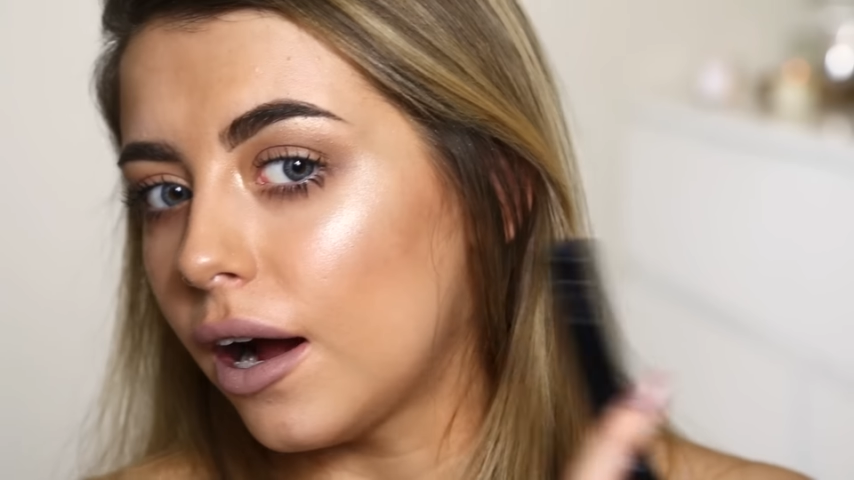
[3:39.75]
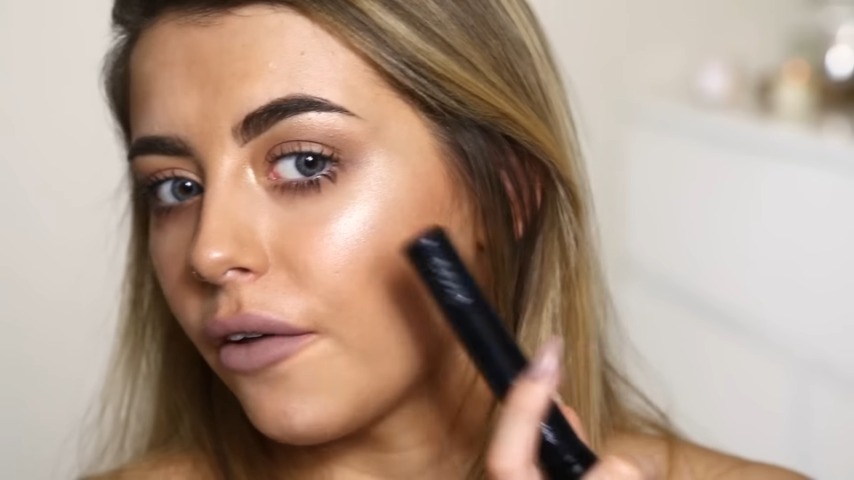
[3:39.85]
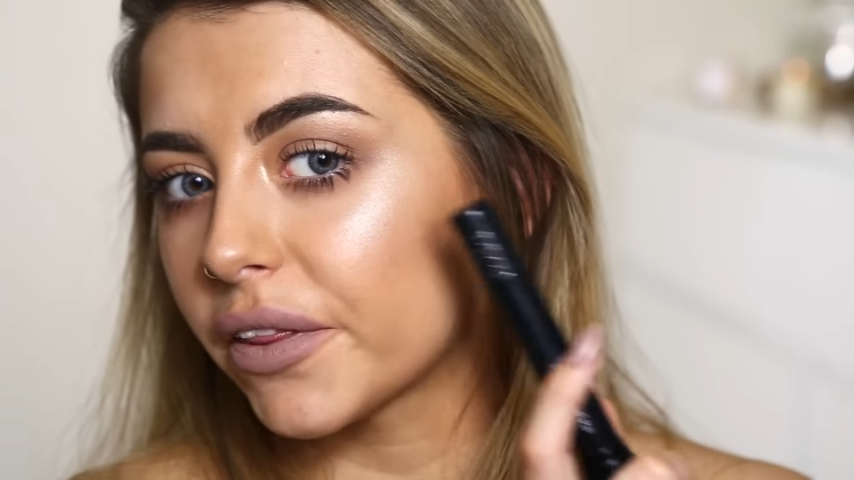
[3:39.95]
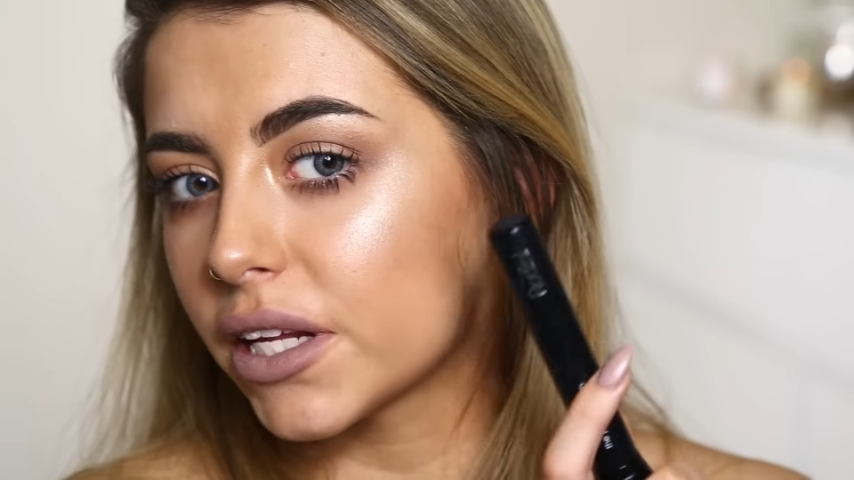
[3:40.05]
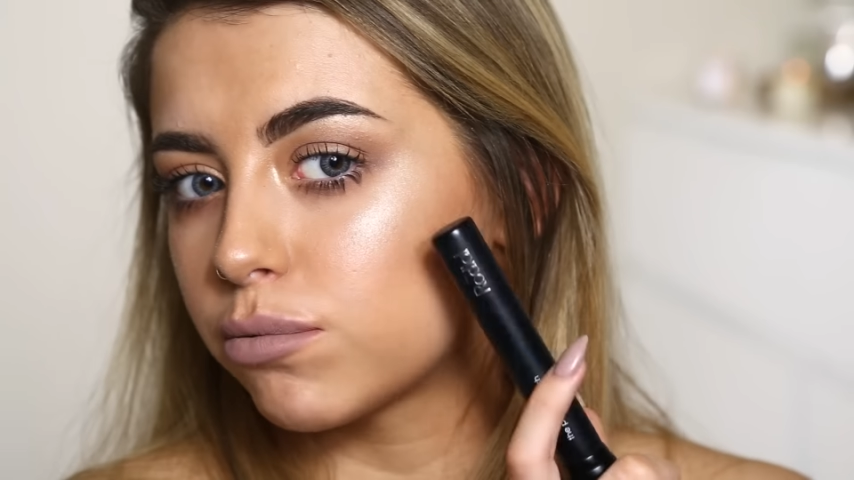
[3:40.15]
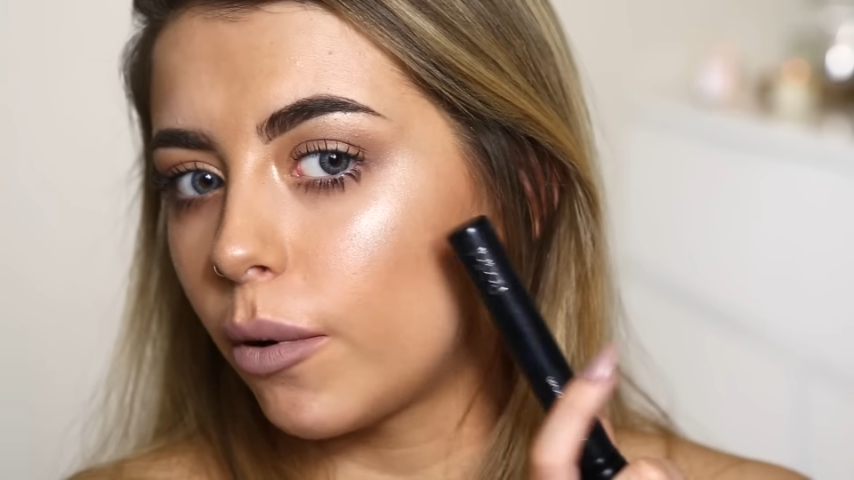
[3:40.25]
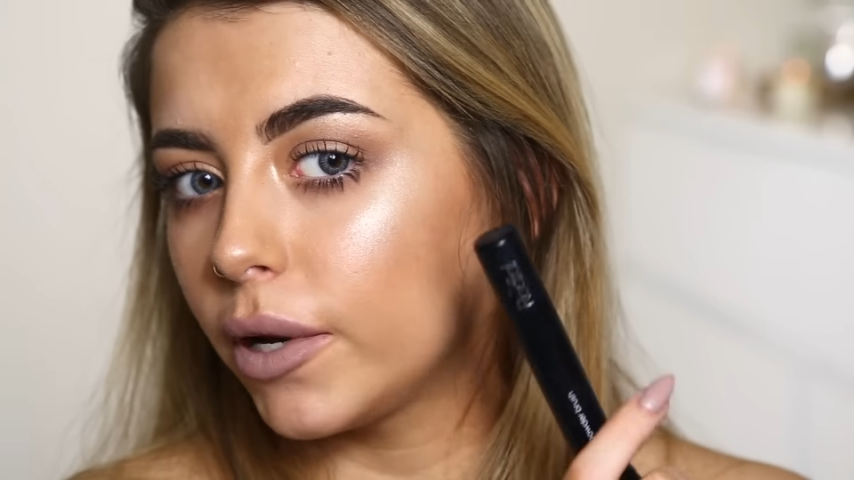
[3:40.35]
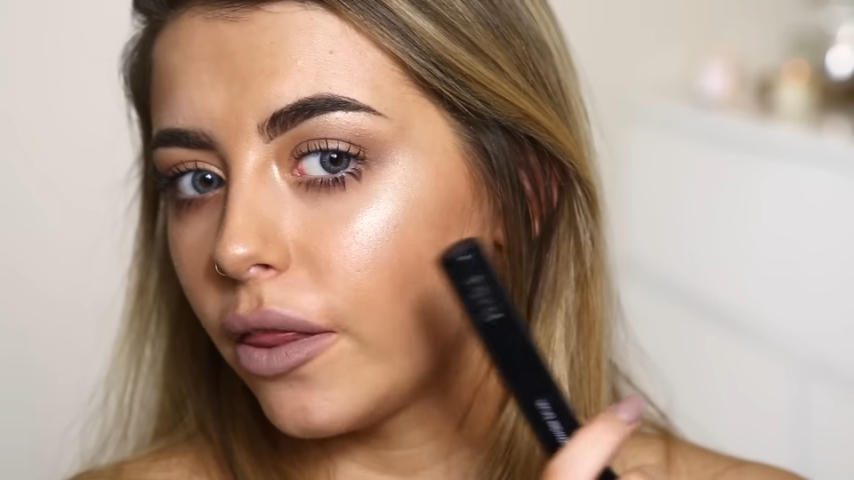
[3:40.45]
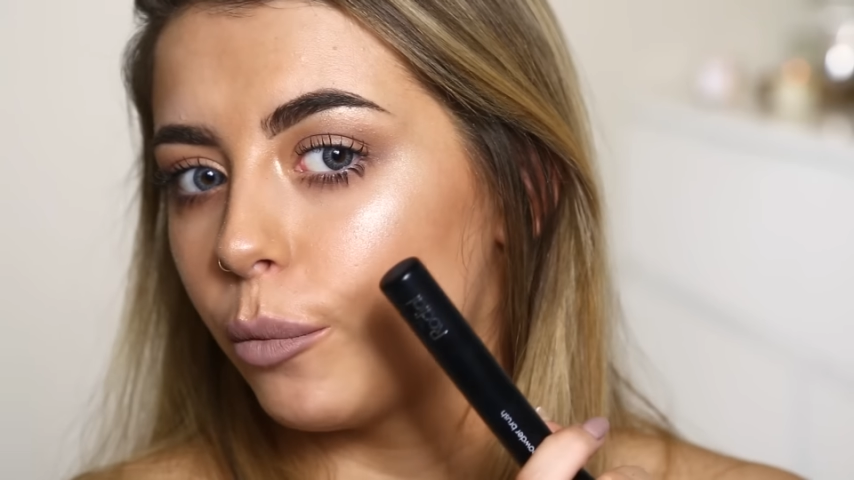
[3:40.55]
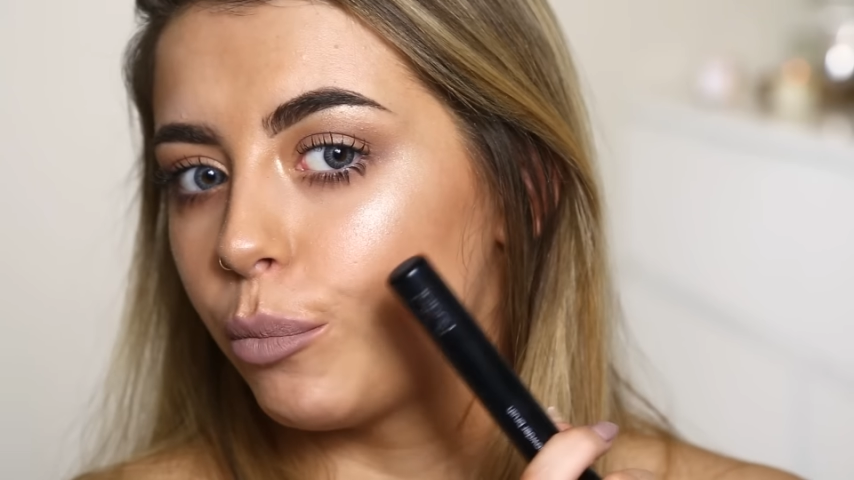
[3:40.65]
I think that's
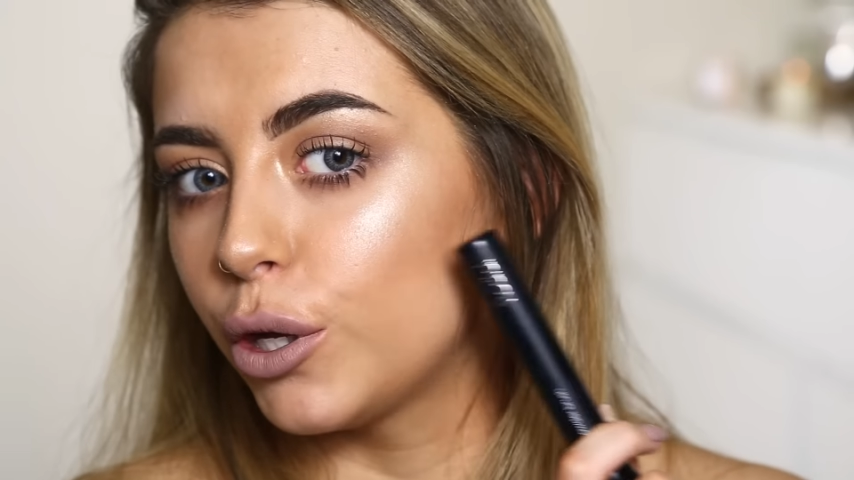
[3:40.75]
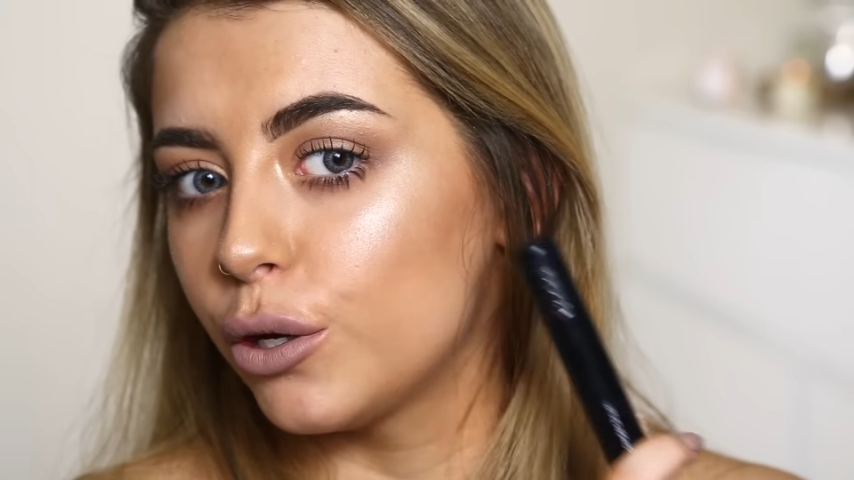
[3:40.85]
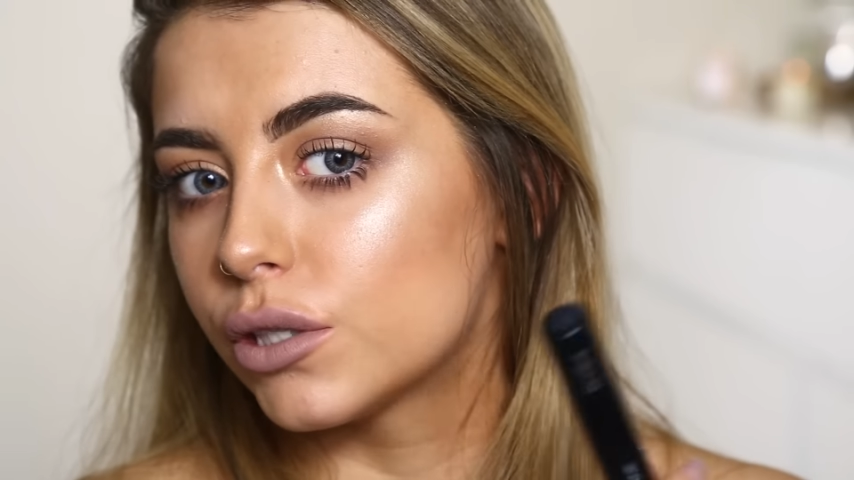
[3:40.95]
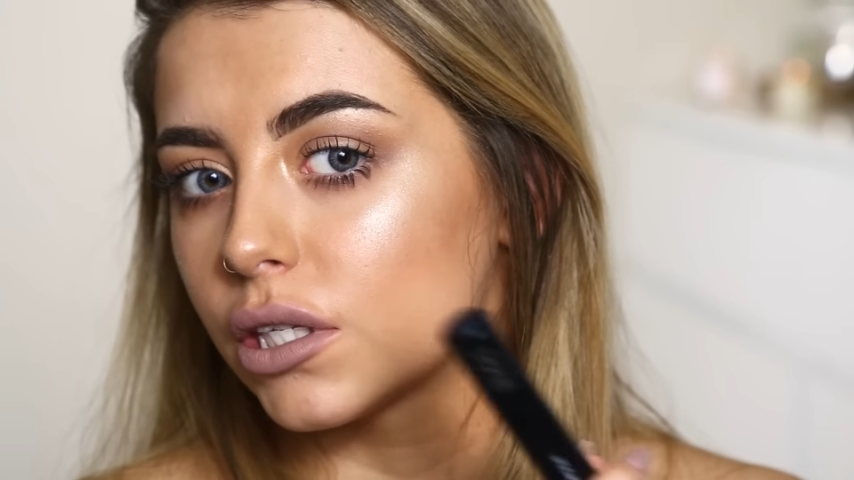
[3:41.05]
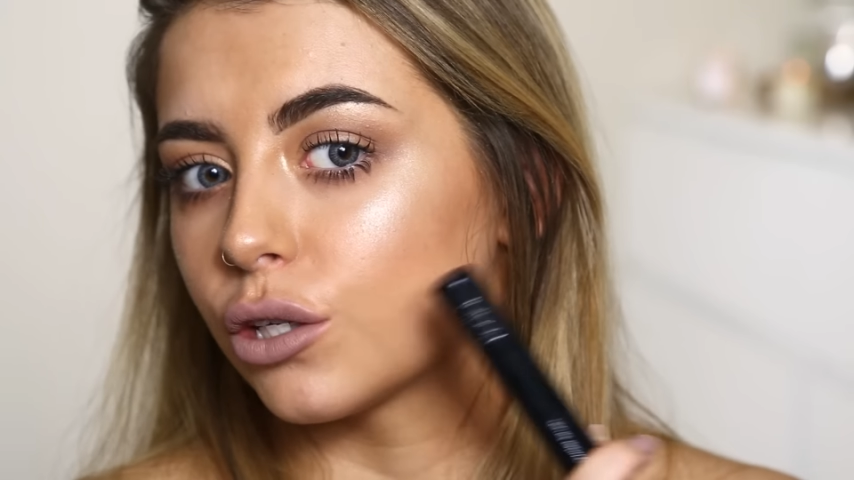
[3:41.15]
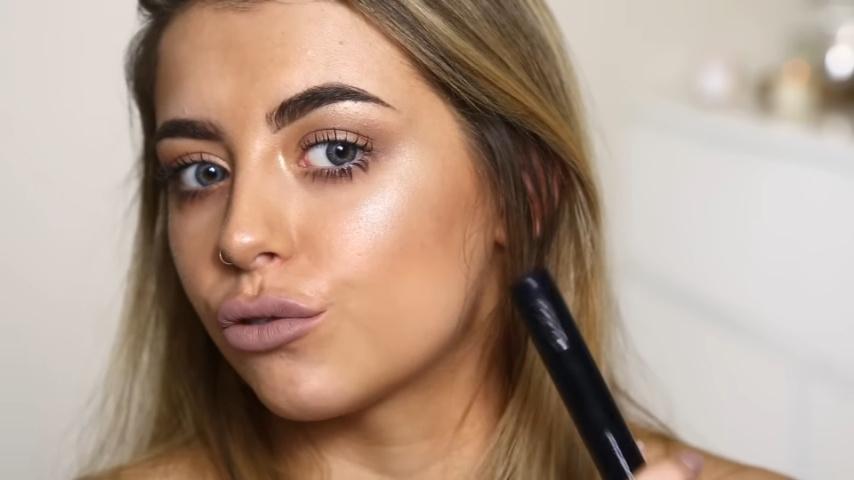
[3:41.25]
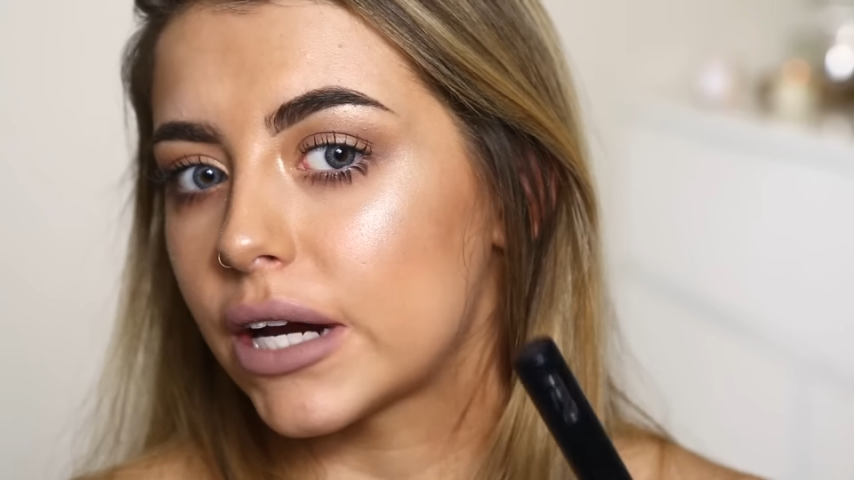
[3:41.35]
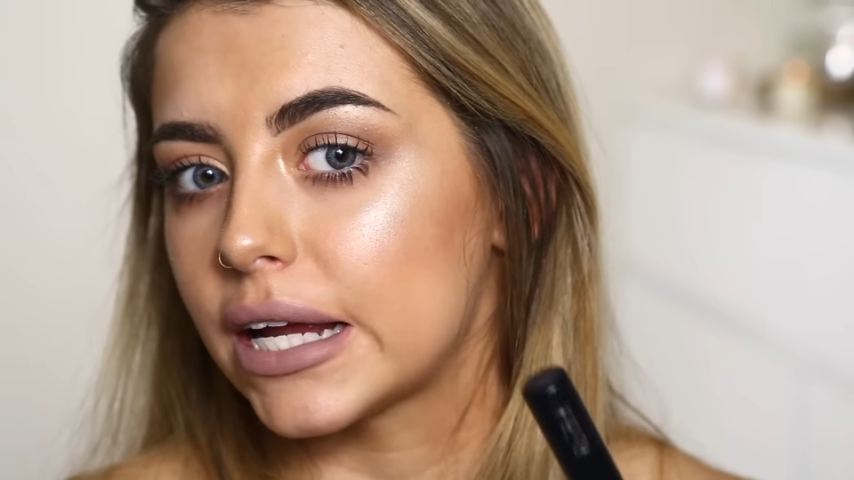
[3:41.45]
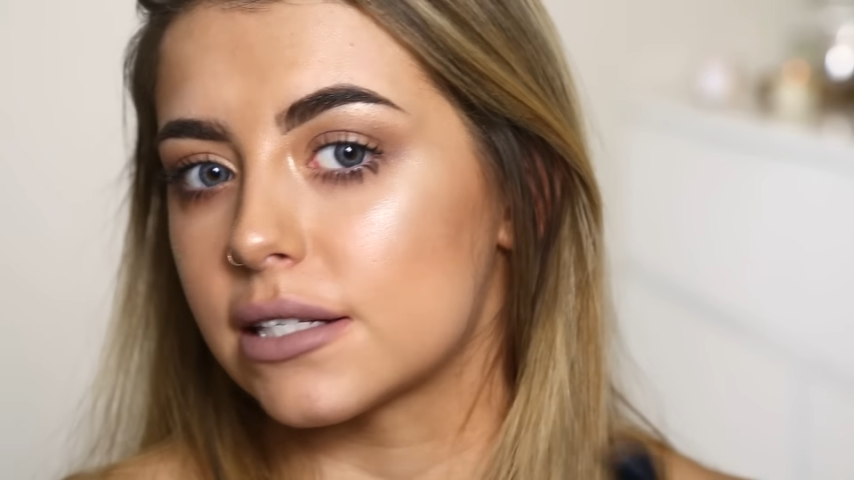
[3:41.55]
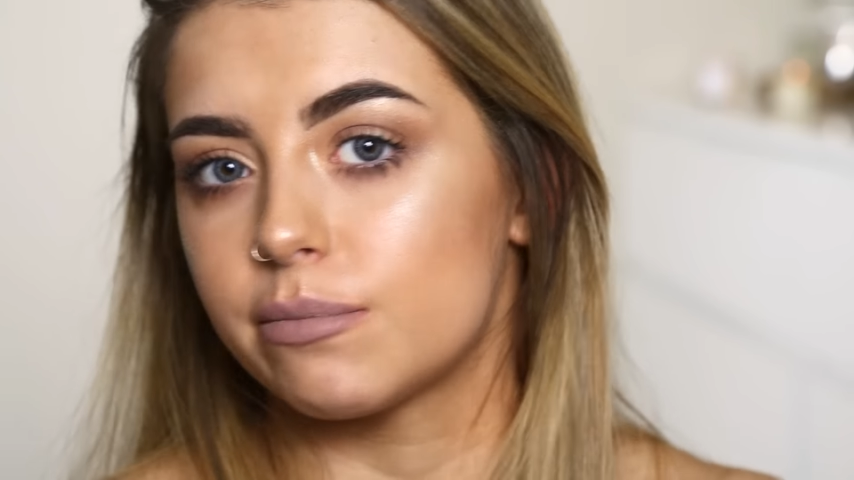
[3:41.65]
probably like the blues and the
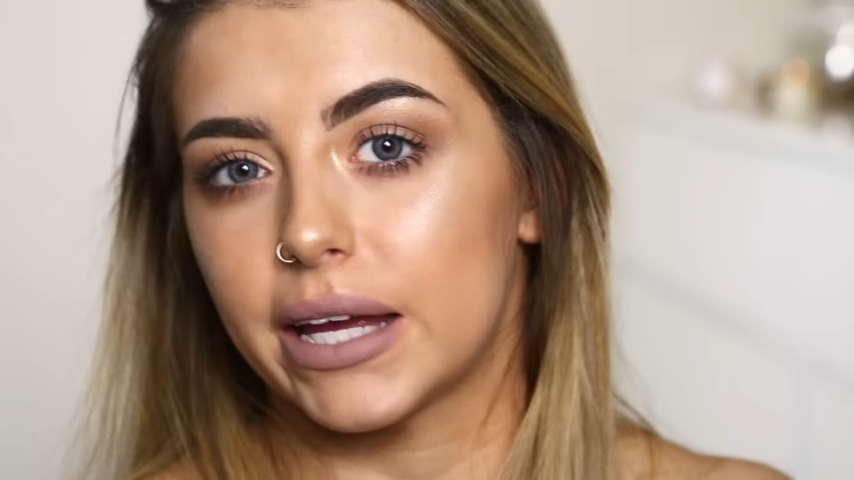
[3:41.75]
greens,